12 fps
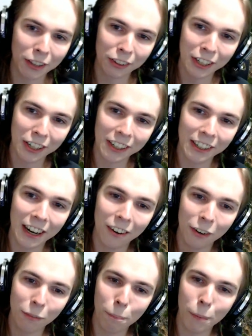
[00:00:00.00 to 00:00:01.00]
leaning down
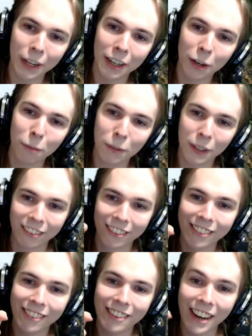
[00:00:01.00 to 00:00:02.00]
and picking up, like, a
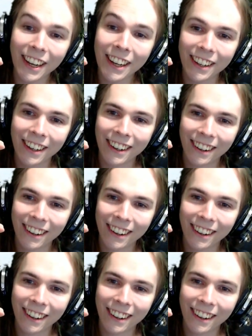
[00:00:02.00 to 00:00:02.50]
stick.